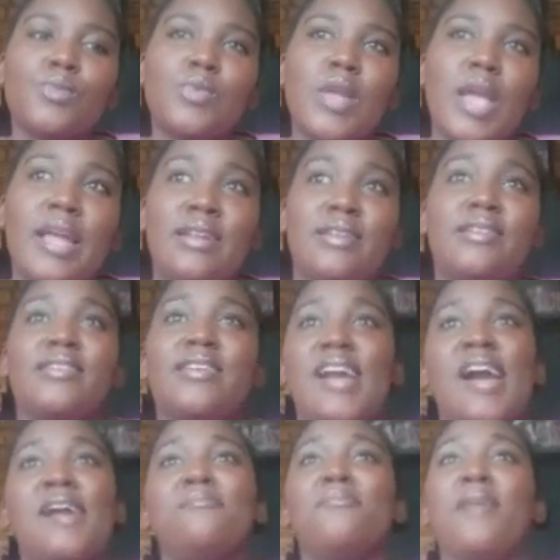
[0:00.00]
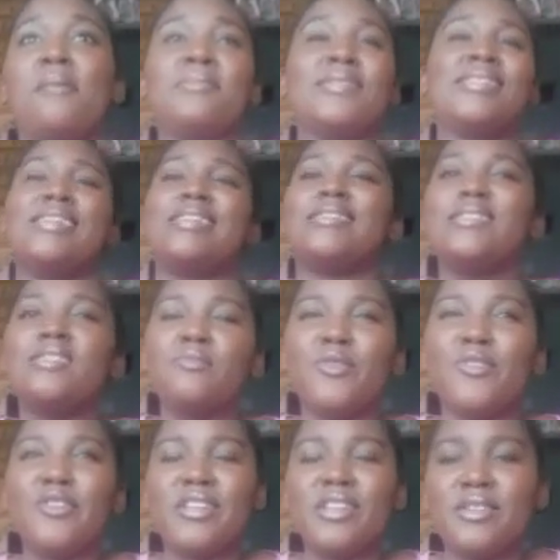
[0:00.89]
and I'm a
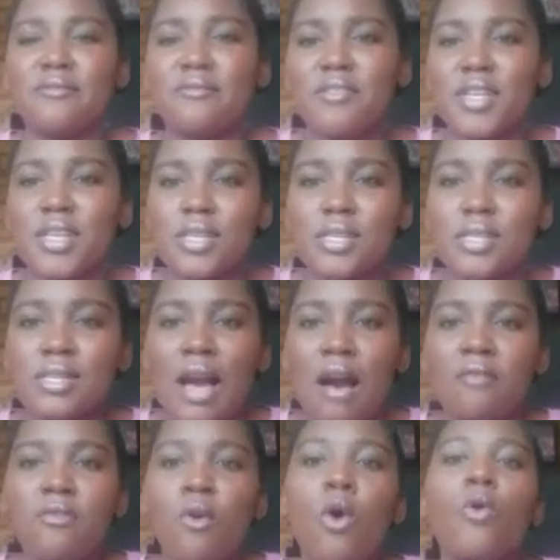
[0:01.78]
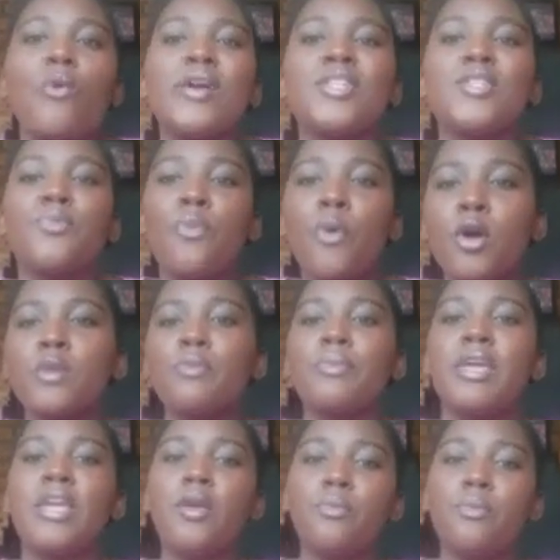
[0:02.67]
testimony of this, I've always put
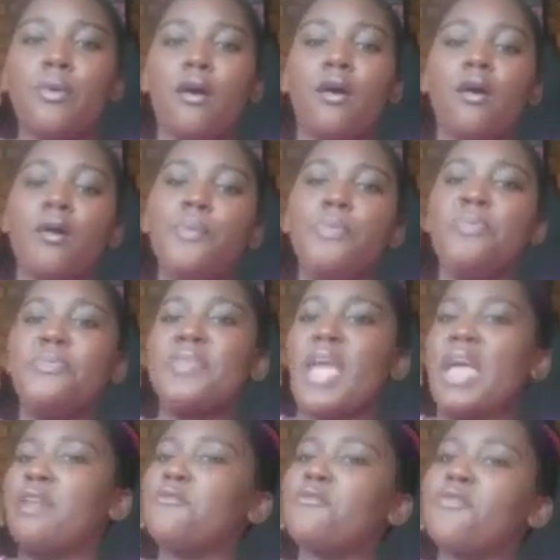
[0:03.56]
people in